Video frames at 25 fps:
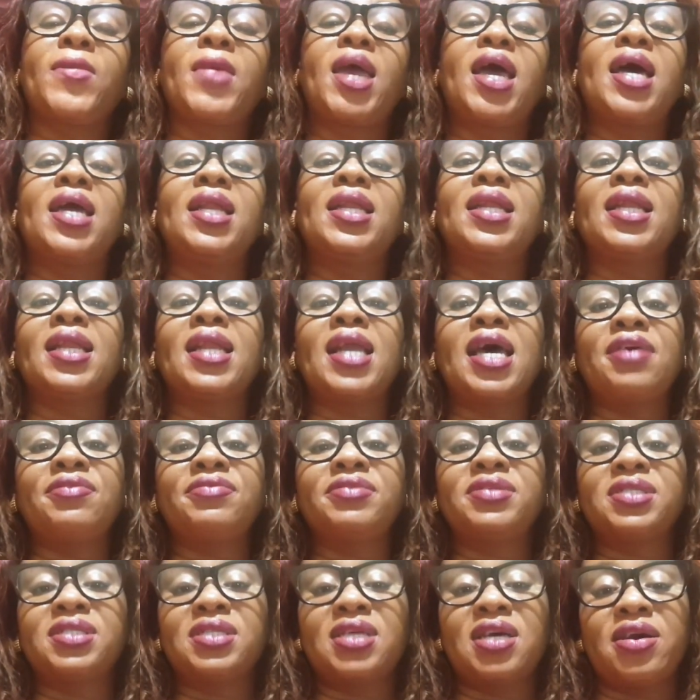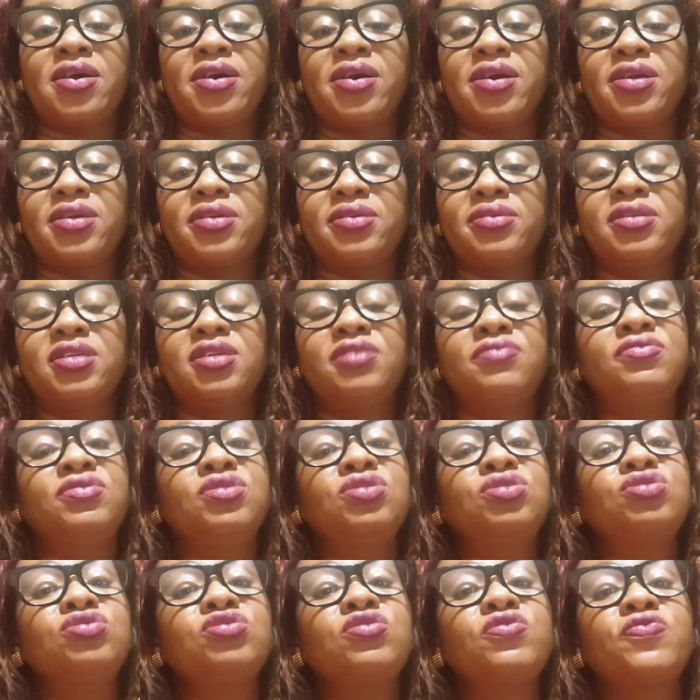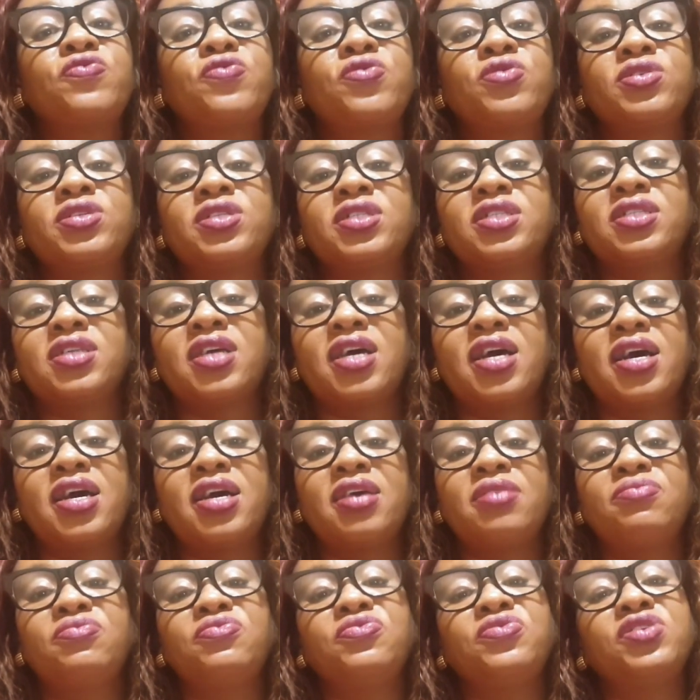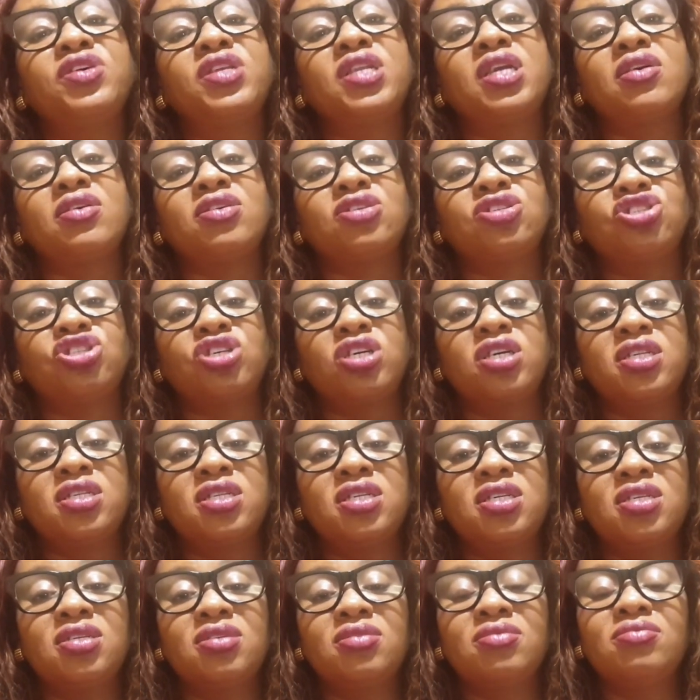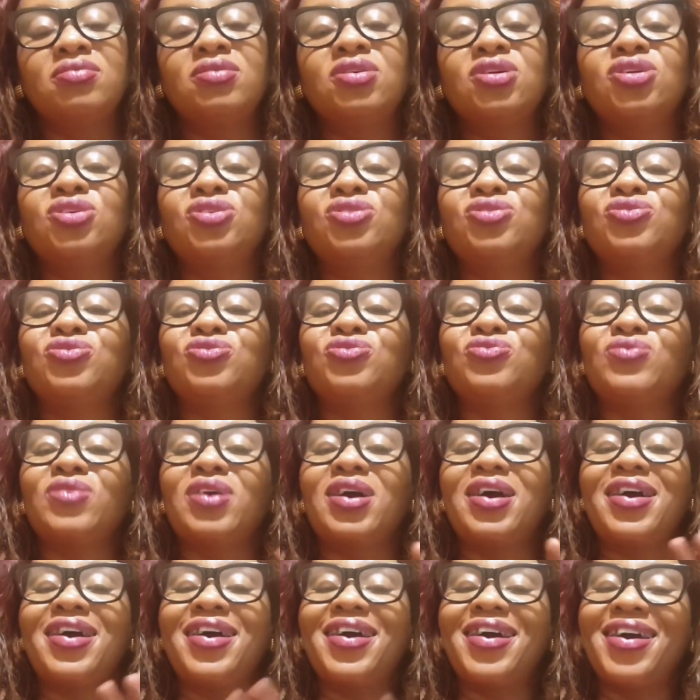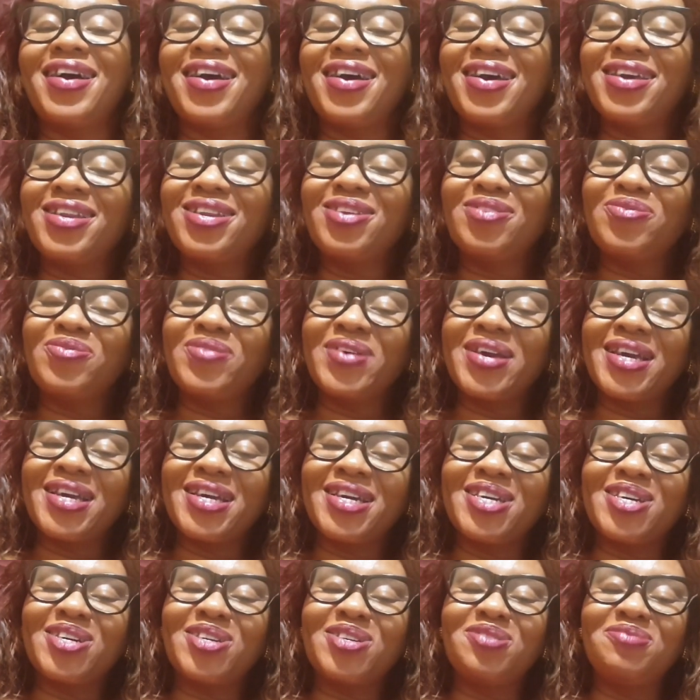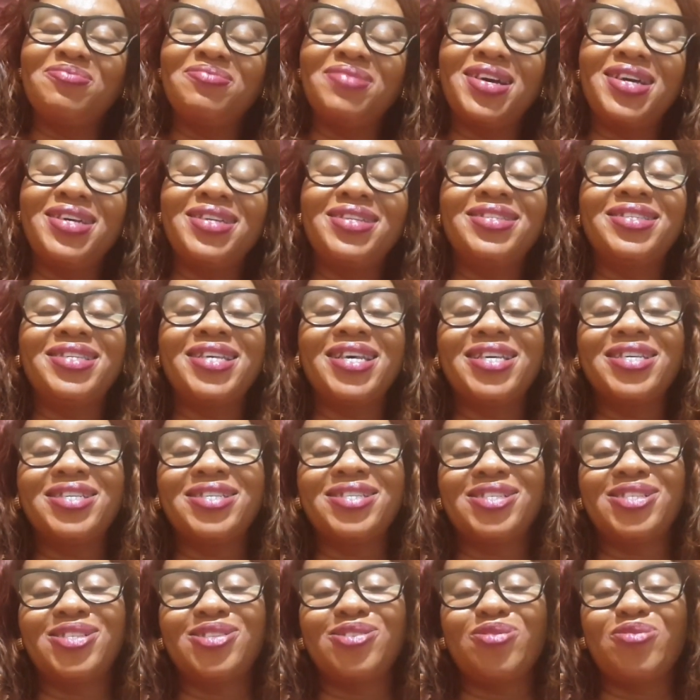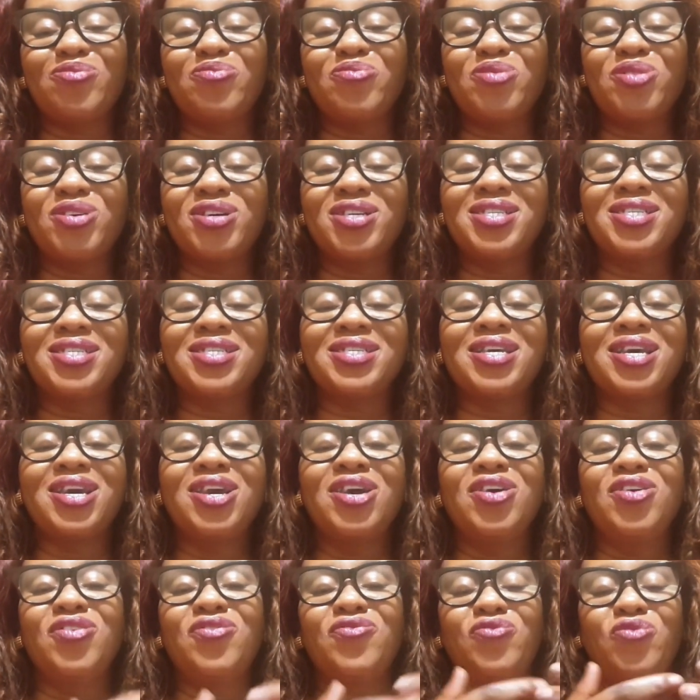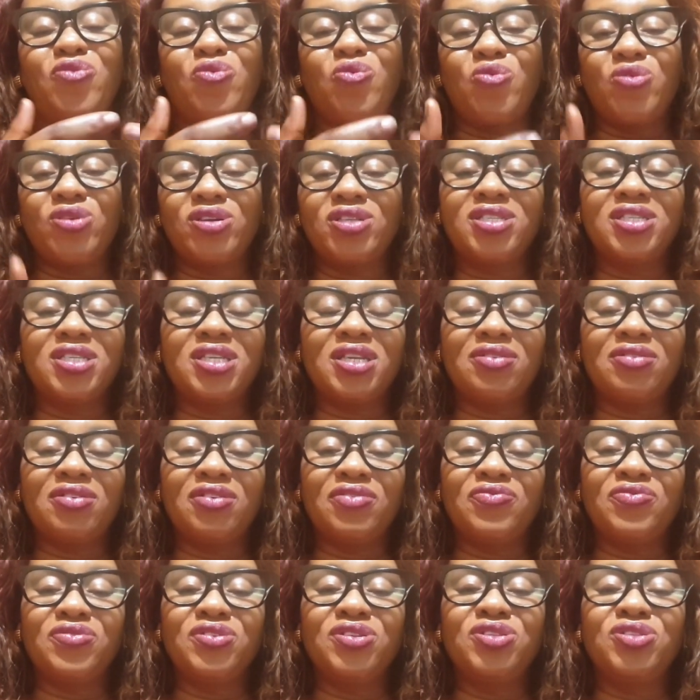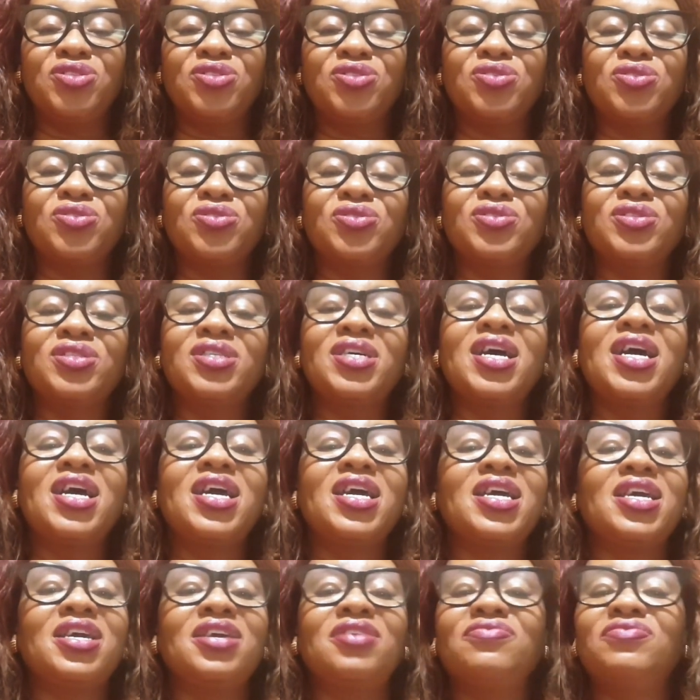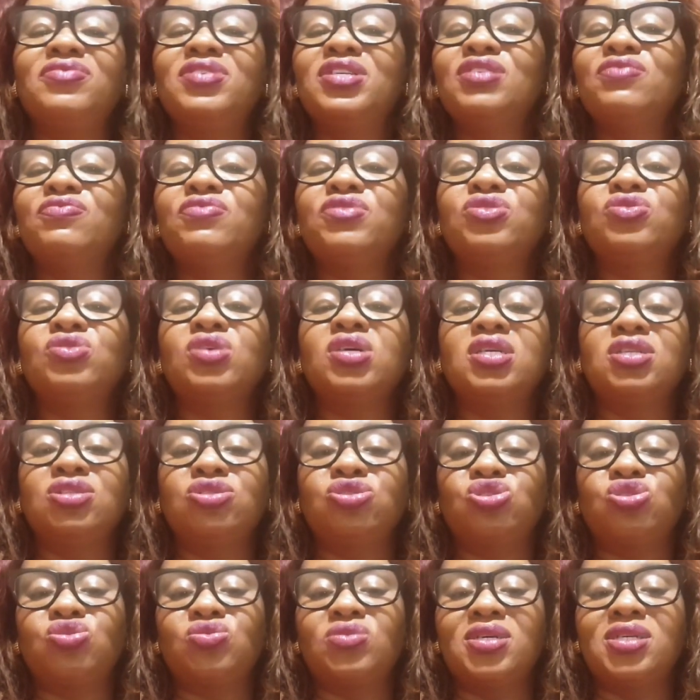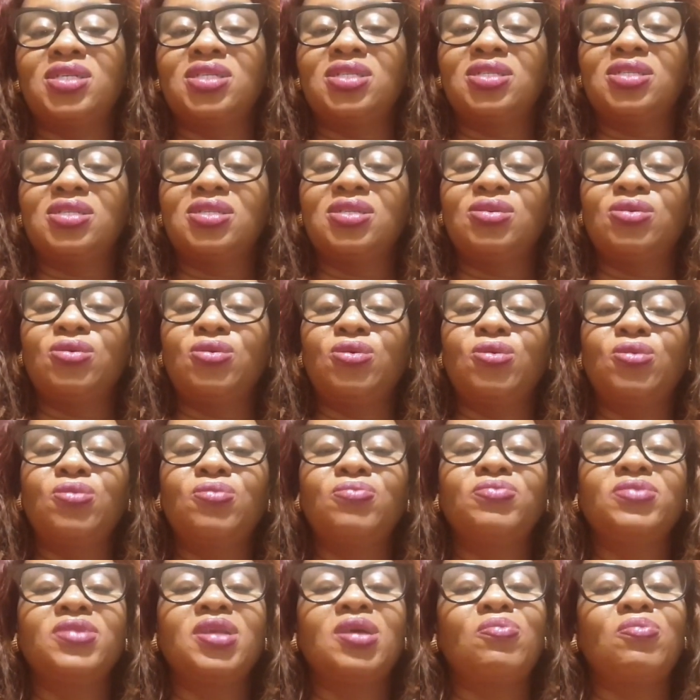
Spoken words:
and lifestyle. If this is your first time in our channel, you are highly welcome, and thank you so much for watching our video. If this video interests you,